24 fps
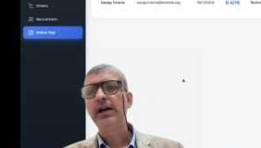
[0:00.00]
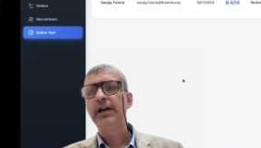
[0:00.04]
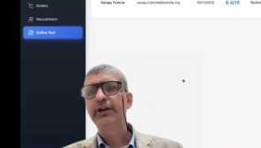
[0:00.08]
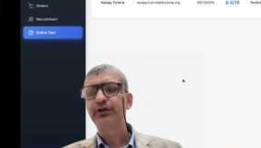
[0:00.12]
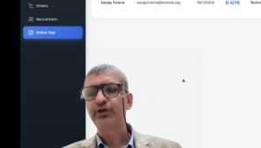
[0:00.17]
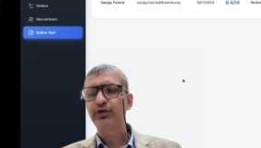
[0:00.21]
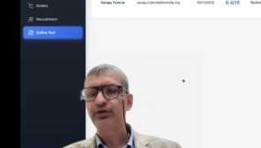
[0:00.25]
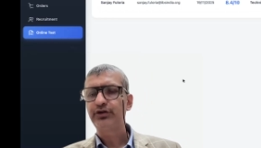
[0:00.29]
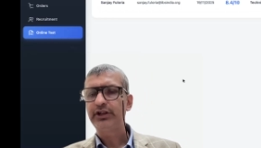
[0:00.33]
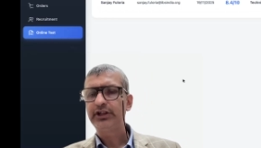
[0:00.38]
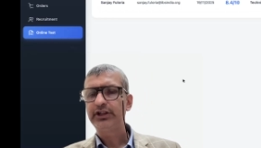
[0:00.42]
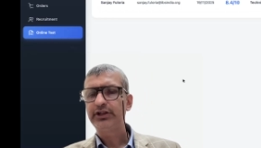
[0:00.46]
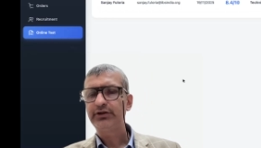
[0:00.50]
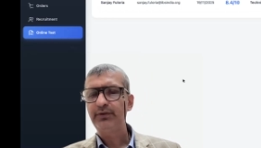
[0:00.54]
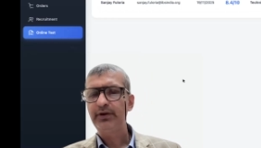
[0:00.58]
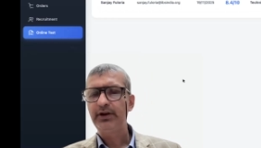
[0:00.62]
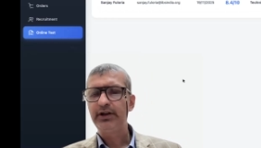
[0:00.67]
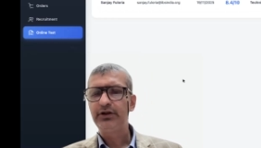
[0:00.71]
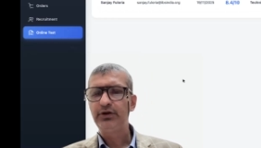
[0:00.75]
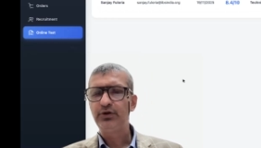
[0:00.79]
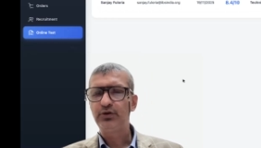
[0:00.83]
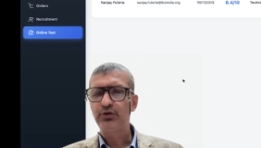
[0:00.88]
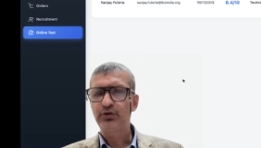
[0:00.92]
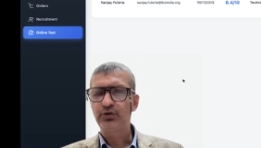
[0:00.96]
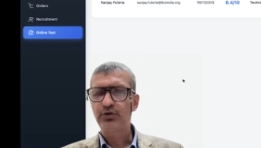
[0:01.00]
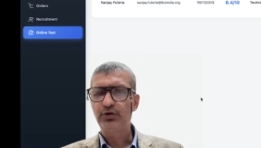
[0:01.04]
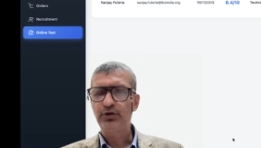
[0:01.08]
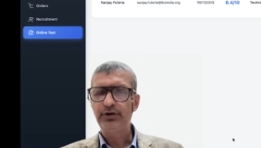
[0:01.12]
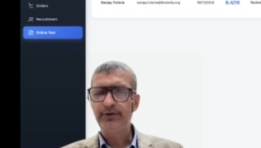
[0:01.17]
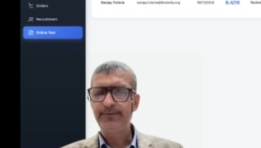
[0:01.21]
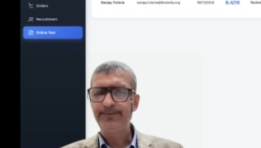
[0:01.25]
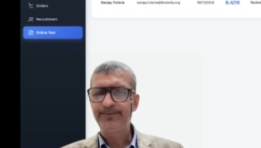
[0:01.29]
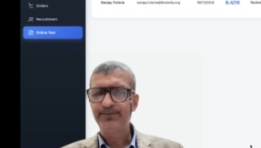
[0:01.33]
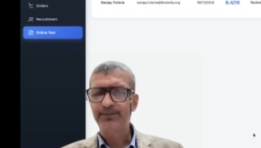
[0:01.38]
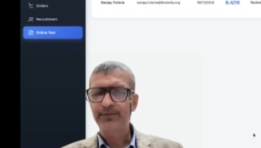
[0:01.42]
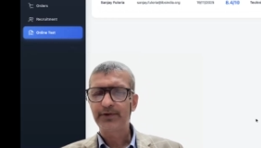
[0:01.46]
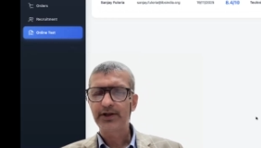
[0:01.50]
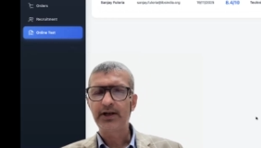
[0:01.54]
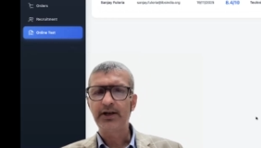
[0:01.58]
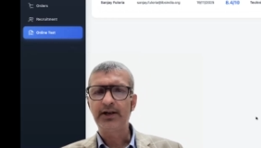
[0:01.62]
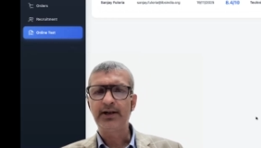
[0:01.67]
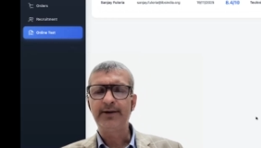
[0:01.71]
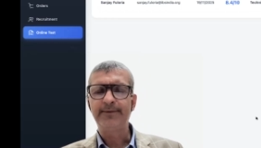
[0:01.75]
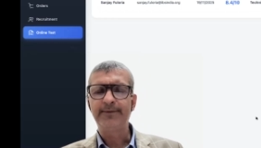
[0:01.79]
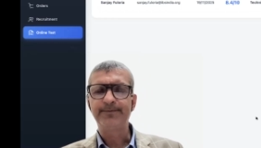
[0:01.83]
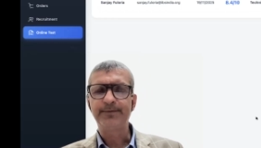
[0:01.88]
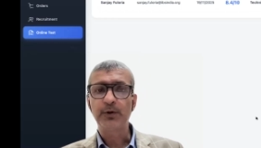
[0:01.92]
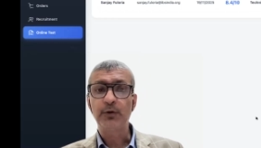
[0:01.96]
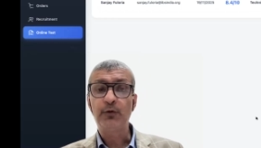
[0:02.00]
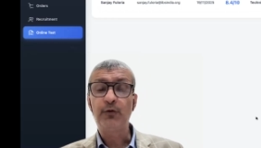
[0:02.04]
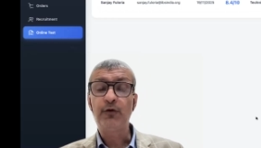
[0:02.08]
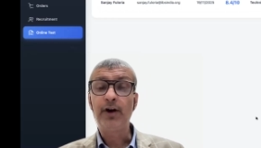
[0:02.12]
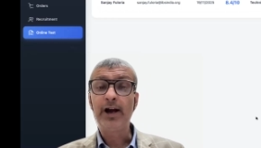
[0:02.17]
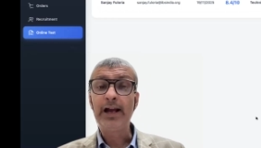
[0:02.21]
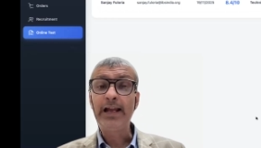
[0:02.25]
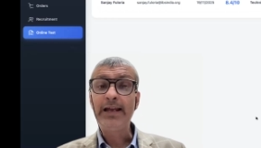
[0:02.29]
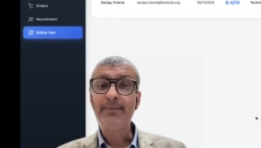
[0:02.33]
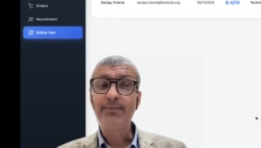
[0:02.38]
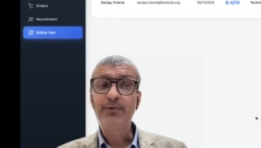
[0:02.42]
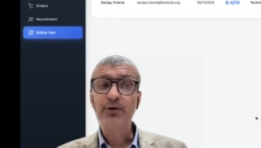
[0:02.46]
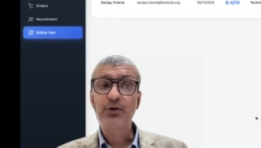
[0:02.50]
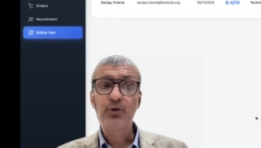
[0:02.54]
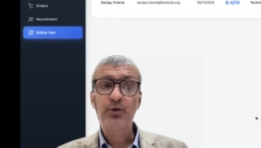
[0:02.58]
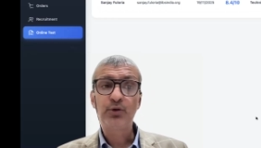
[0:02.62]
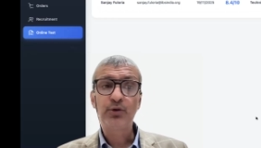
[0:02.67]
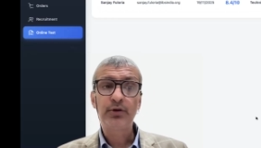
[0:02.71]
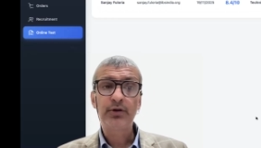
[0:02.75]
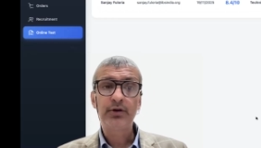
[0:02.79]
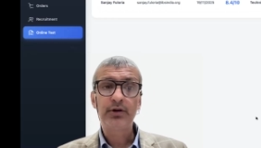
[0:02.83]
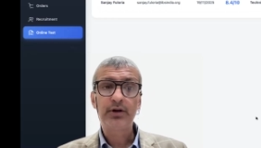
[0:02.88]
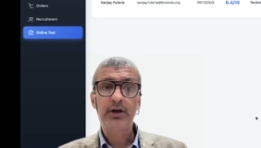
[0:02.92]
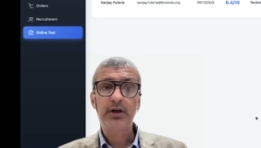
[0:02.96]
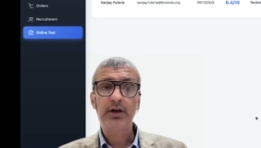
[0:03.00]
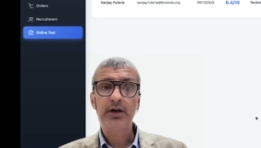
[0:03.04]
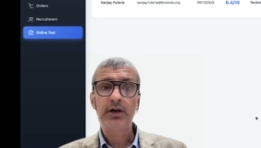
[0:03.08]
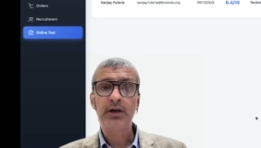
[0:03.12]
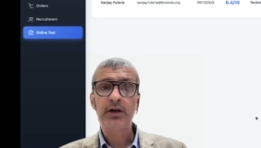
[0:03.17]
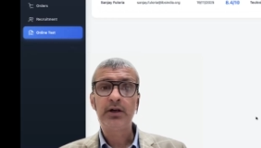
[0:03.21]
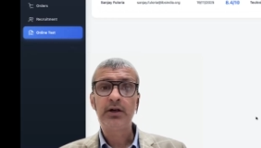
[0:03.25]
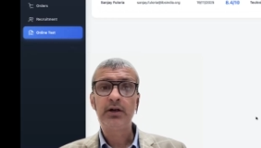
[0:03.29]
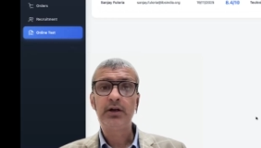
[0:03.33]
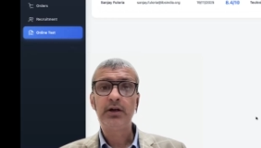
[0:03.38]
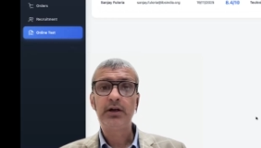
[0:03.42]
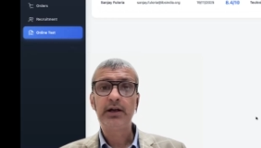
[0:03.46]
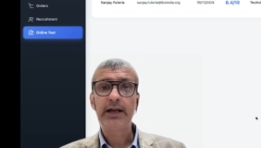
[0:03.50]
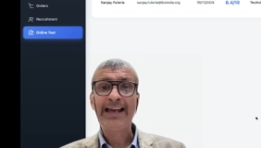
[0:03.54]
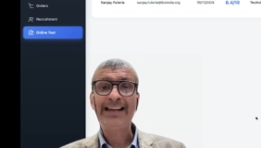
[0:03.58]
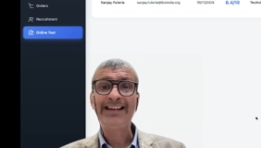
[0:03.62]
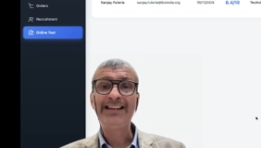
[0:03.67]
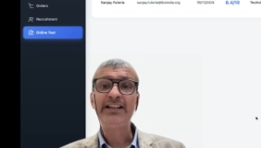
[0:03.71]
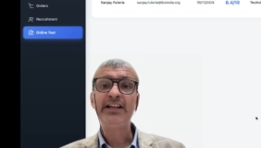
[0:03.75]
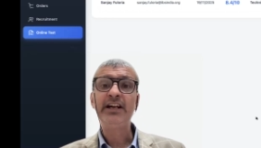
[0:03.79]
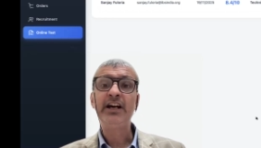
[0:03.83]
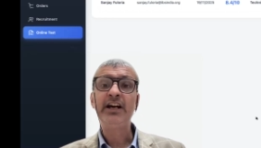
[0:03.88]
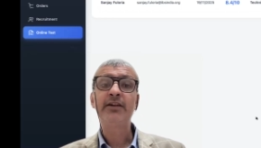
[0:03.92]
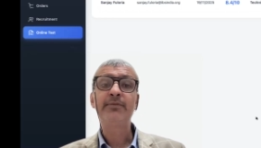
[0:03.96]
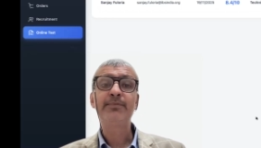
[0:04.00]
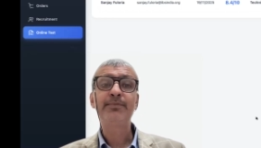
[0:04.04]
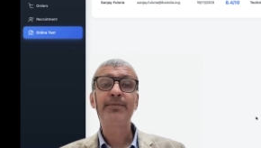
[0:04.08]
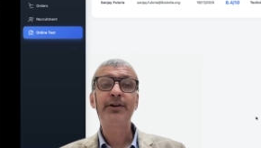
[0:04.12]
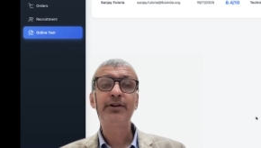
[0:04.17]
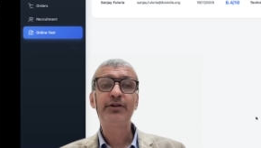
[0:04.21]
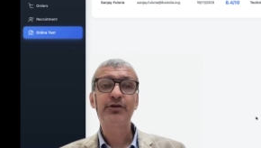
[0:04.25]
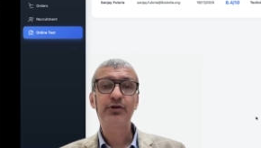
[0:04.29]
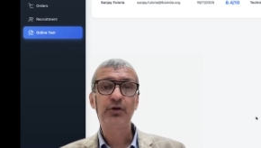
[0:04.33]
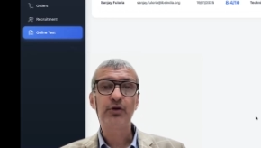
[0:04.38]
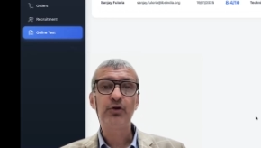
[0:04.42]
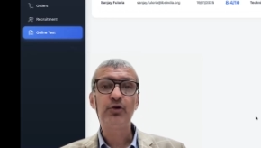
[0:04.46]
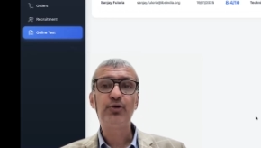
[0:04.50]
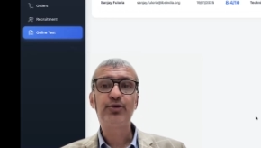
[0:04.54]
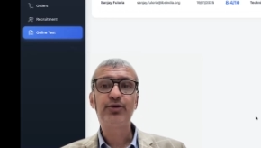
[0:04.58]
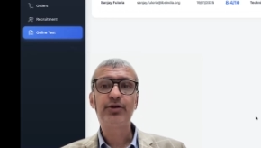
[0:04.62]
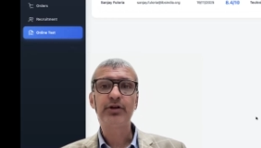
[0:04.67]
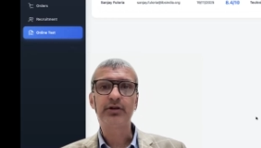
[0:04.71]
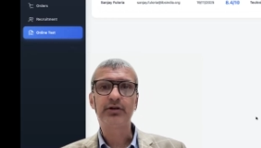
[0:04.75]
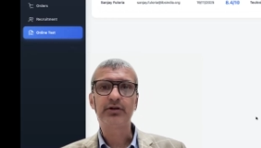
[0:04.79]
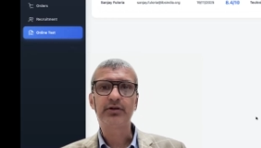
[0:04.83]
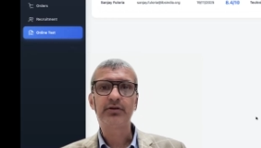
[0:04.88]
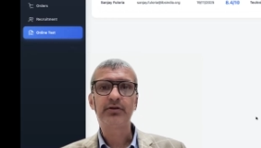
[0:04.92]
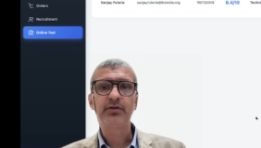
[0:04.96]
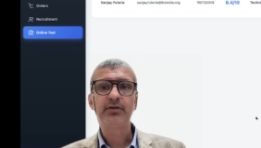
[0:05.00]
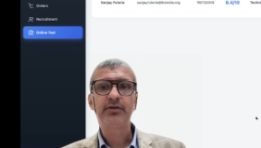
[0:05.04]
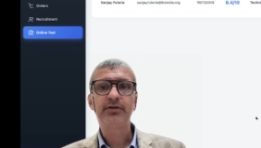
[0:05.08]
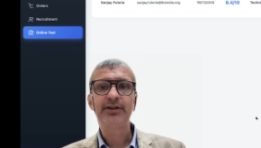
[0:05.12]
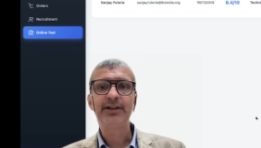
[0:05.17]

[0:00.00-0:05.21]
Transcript: So this way you could wipe code an ERP solution,